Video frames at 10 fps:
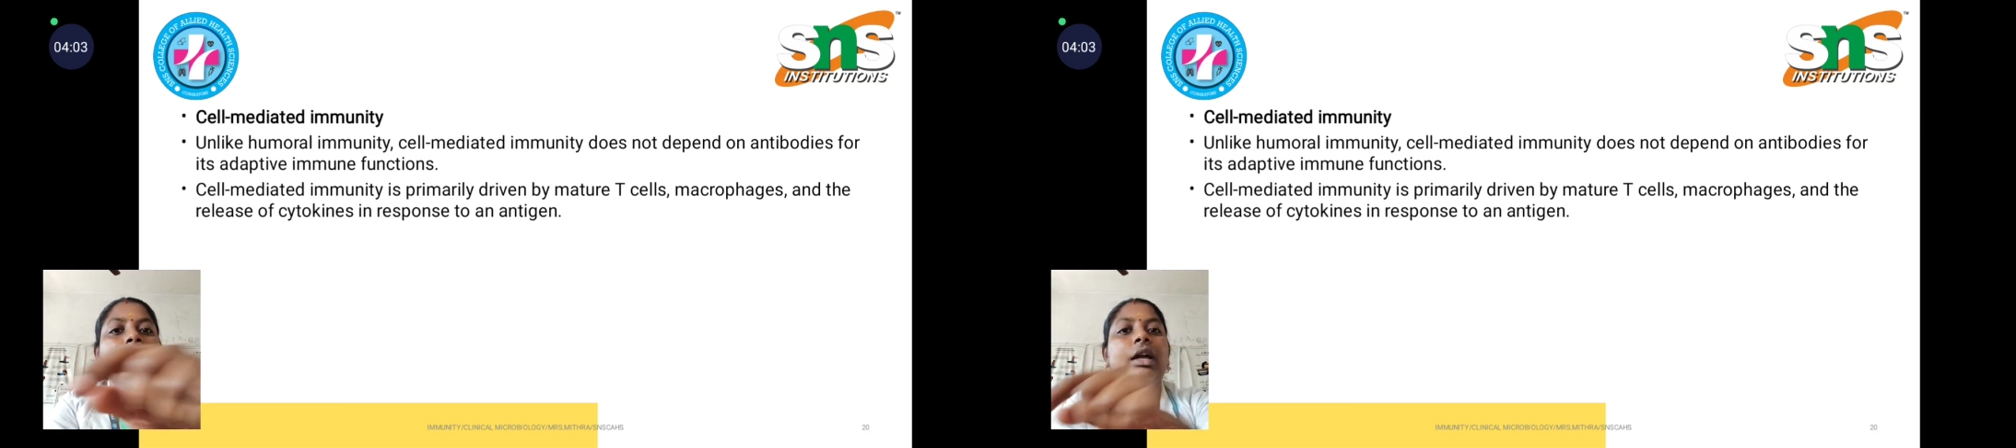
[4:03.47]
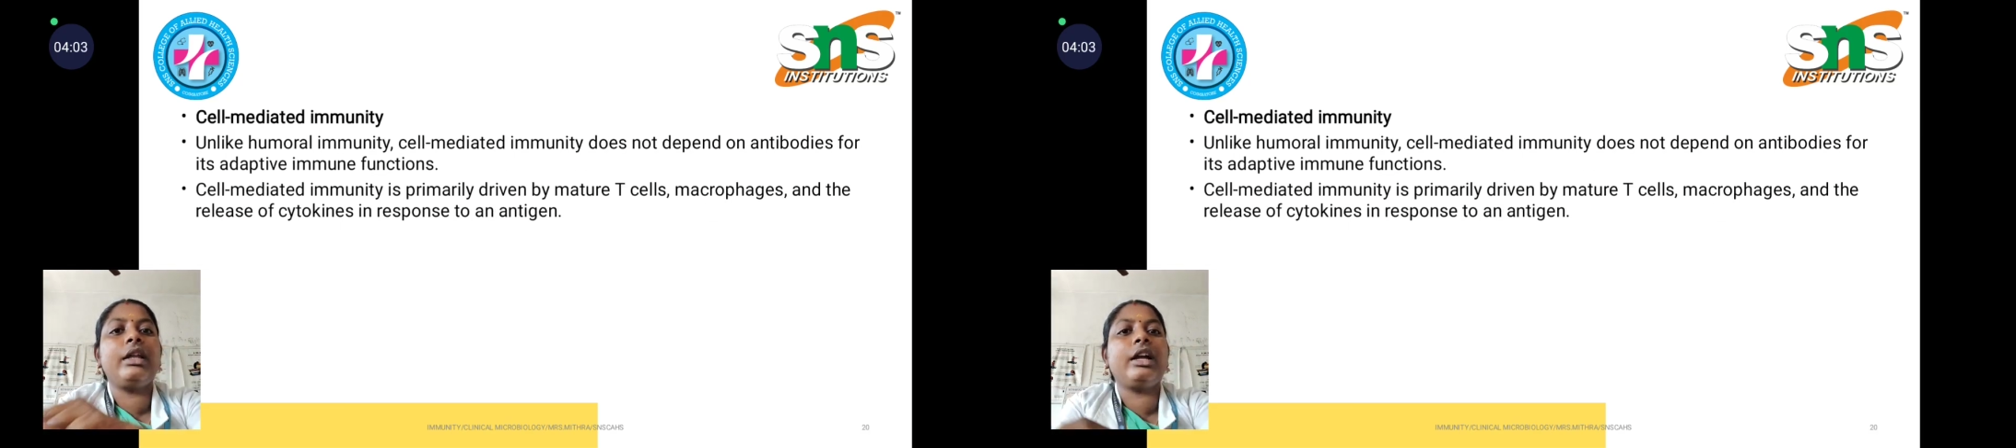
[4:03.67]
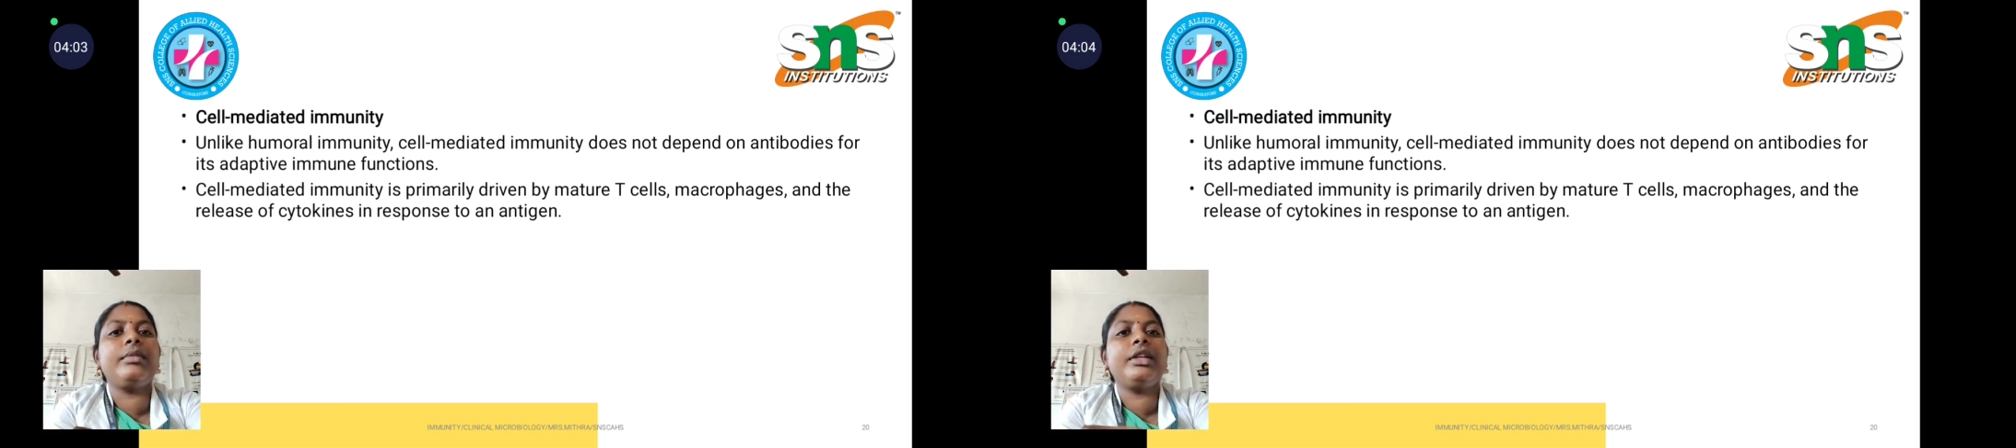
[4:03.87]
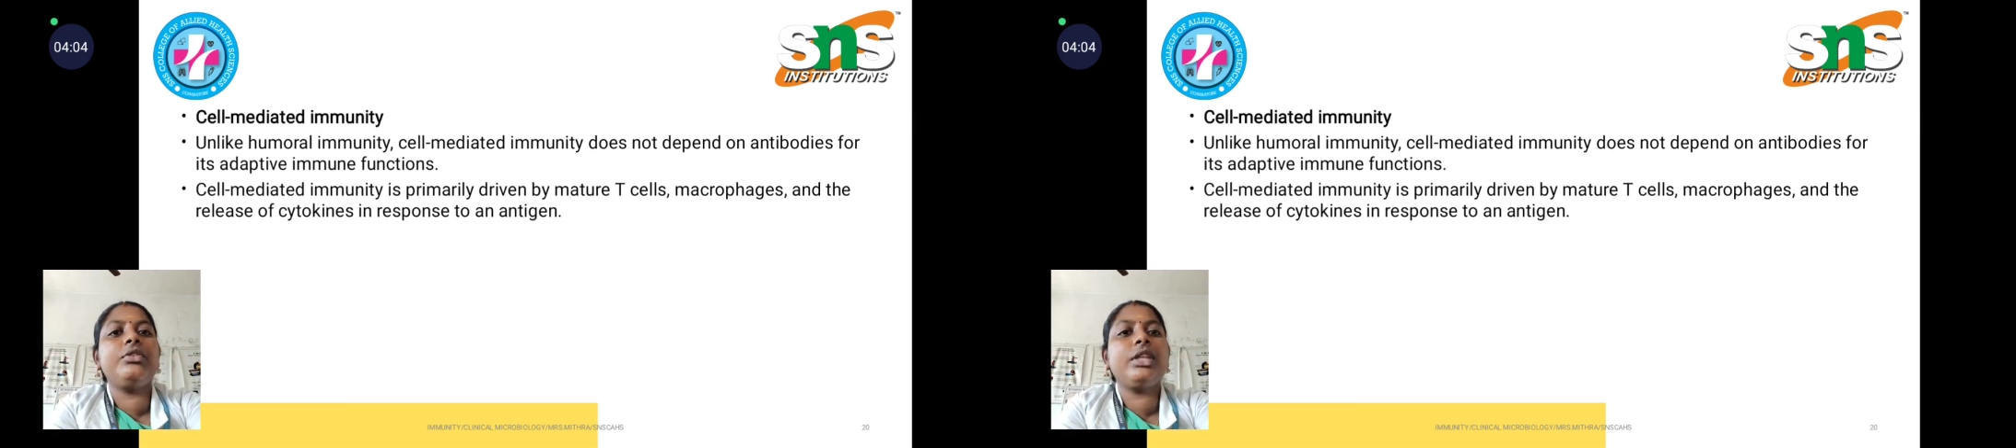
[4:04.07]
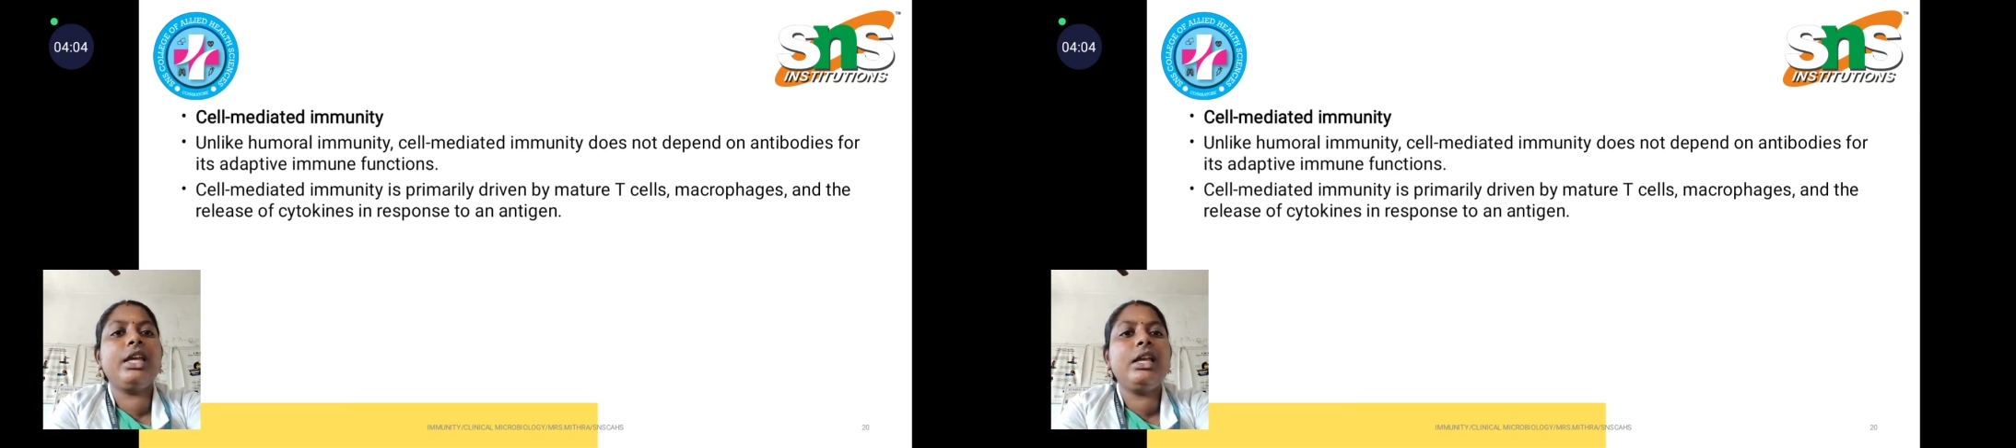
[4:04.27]
And coming
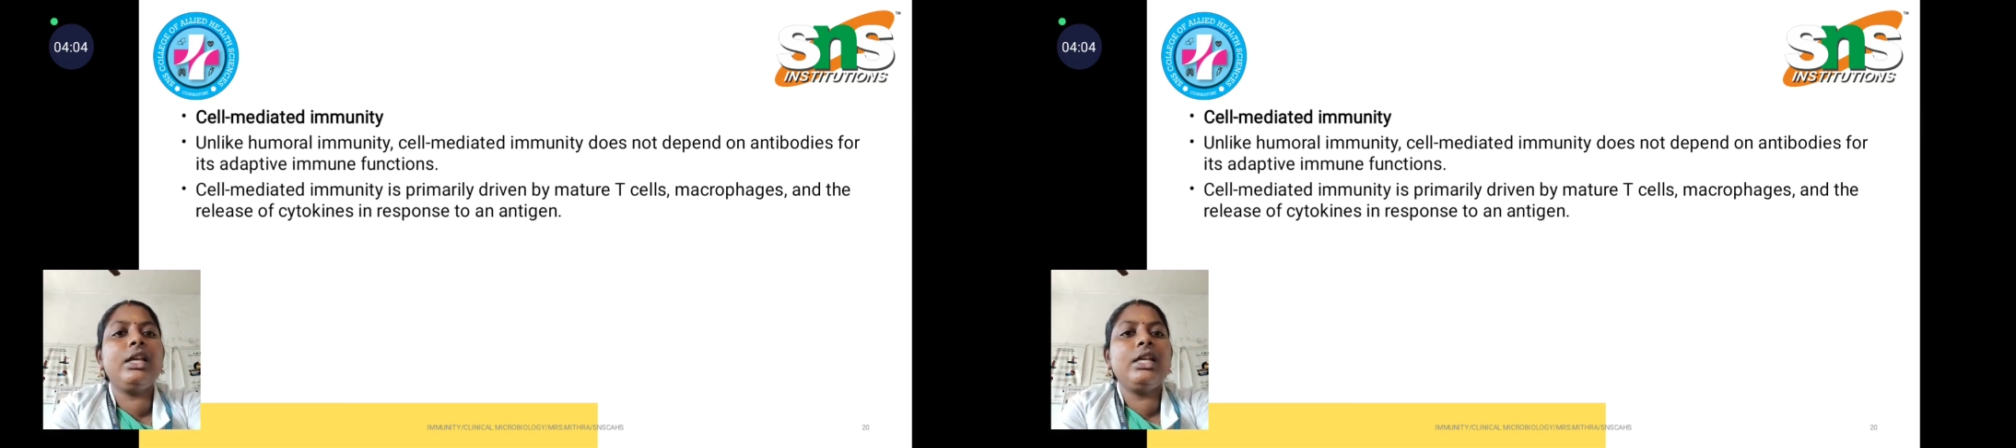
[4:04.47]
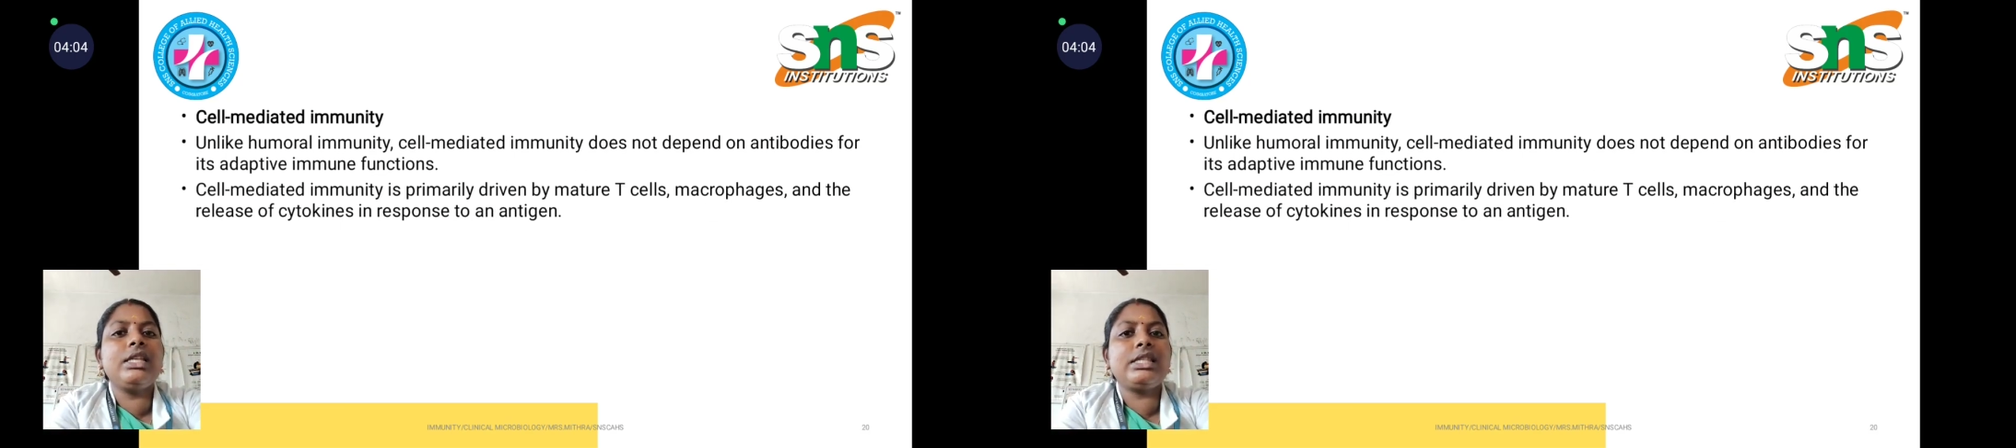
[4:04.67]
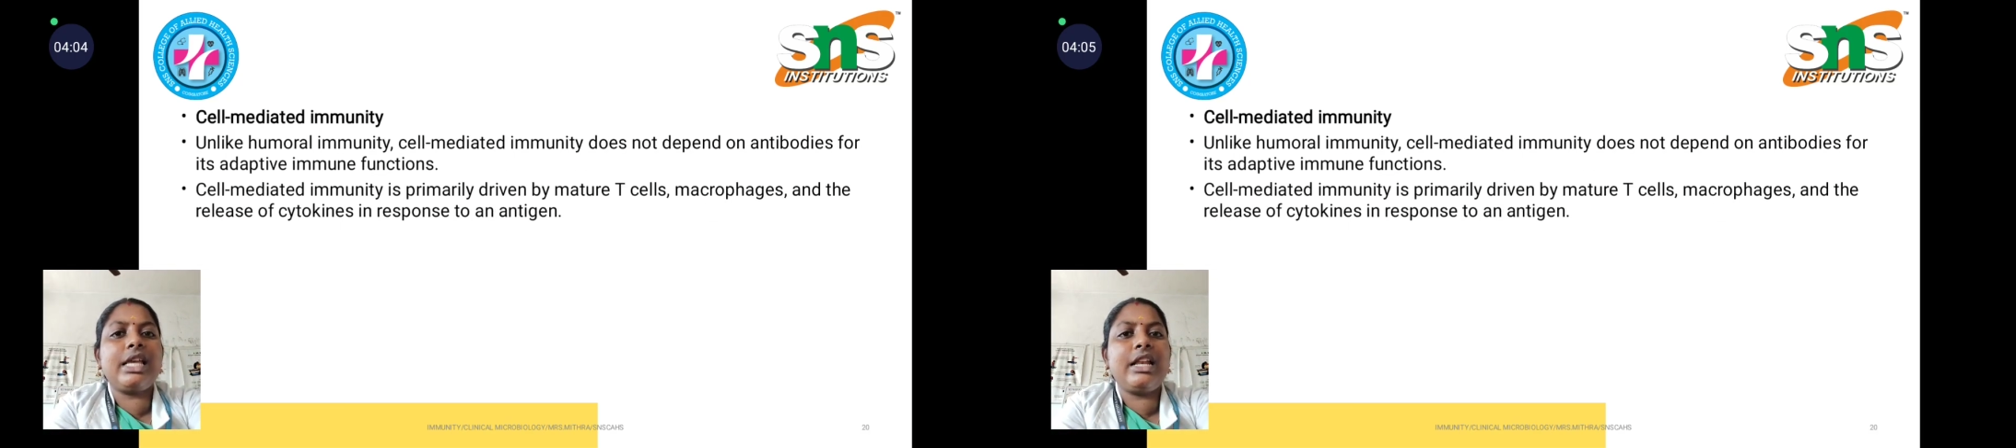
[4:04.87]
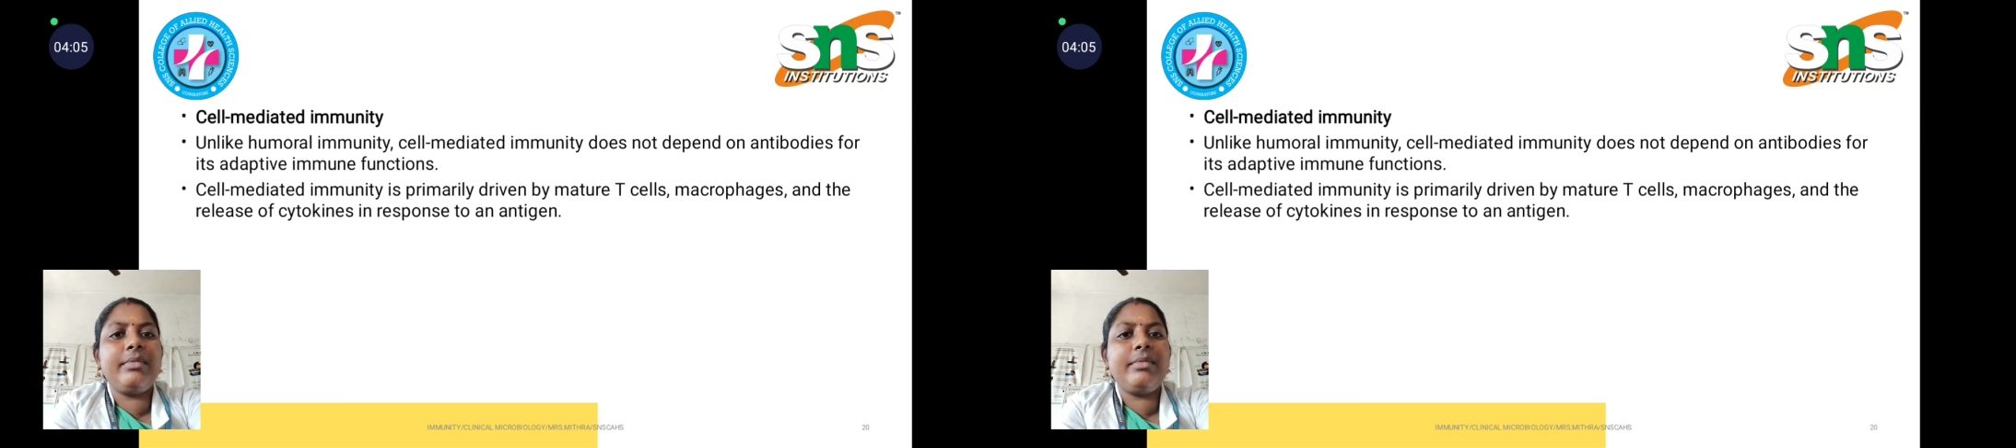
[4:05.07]
to the cell